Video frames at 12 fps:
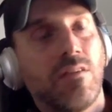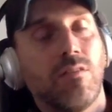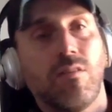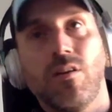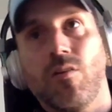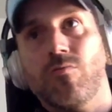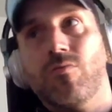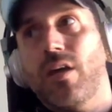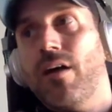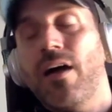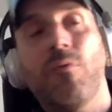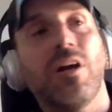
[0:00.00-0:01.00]
you know, I,
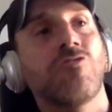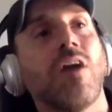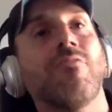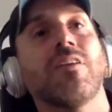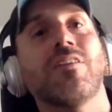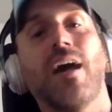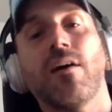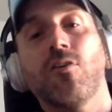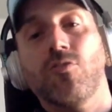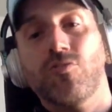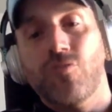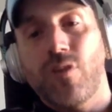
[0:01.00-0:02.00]
I want to drive a
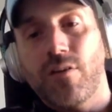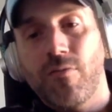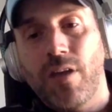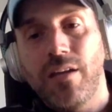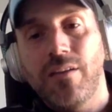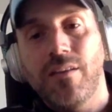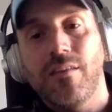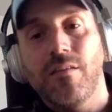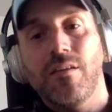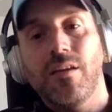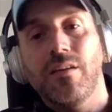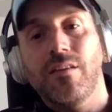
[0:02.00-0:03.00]
taco truck right into
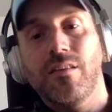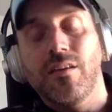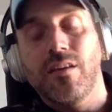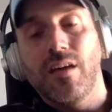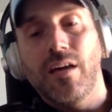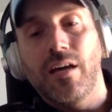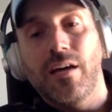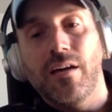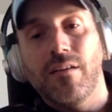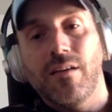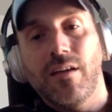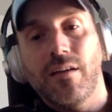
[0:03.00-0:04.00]
the, into the,
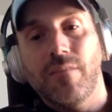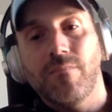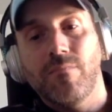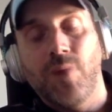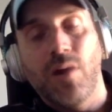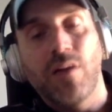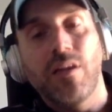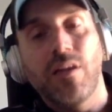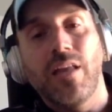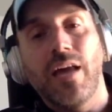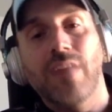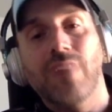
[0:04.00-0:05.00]
uh, uh, parking
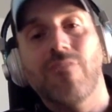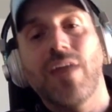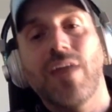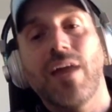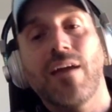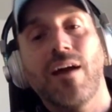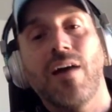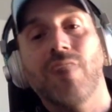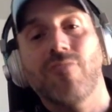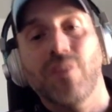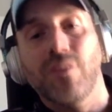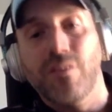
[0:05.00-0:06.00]
lot of that
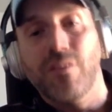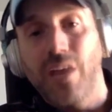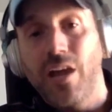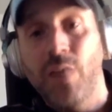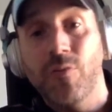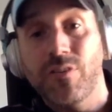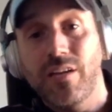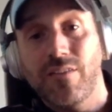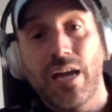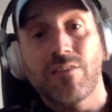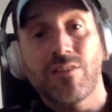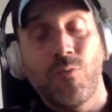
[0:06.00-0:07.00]
conference. And I almost did
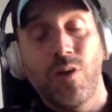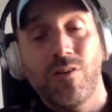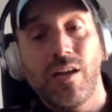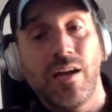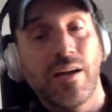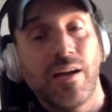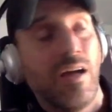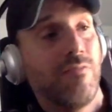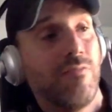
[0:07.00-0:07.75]
it actually for one early on